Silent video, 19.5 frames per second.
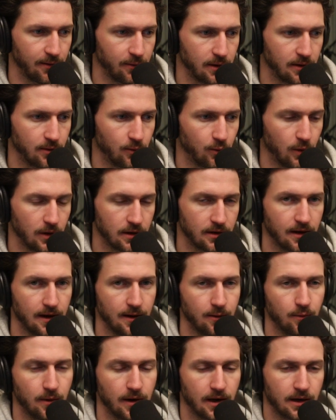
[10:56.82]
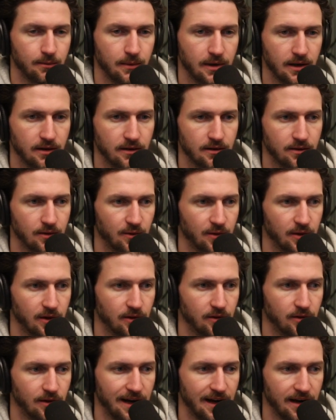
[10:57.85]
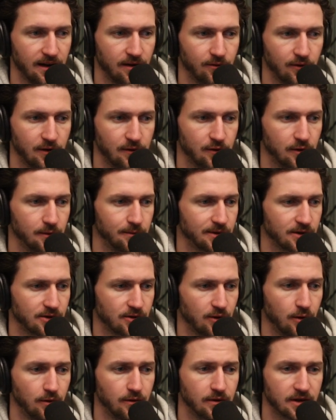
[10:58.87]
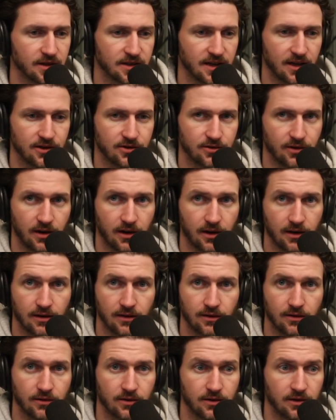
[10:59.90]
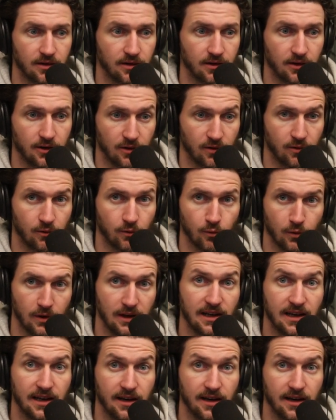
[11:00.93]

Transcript: What I recommend when you're adding reverb, just over exaggerate it till you really